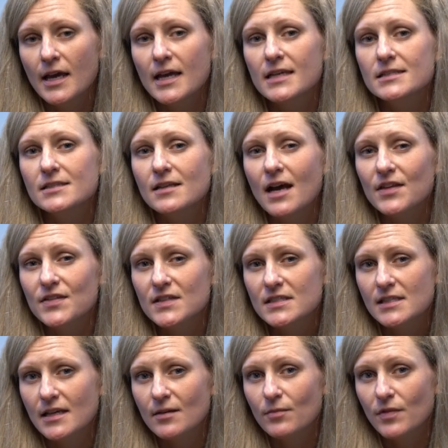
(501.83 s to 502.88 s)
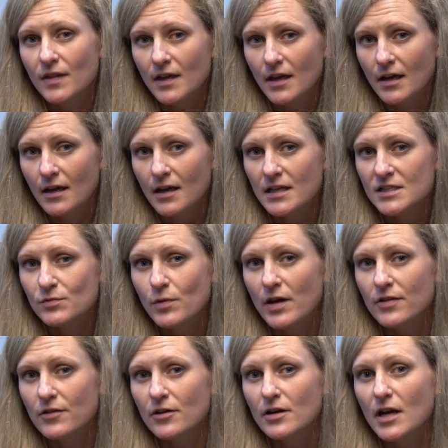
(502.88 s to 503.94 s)
is not the same thing as
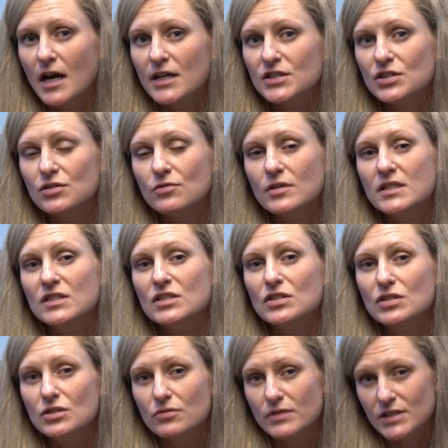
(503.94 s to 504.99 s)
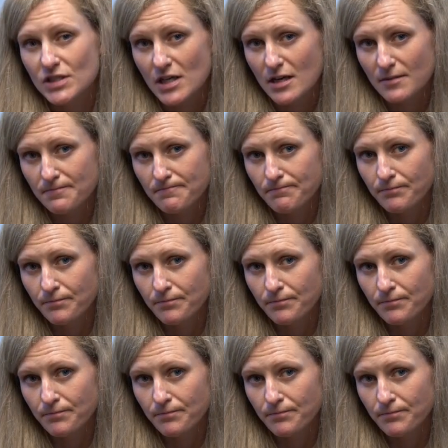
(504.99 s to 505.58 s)
whether or not you can do a job.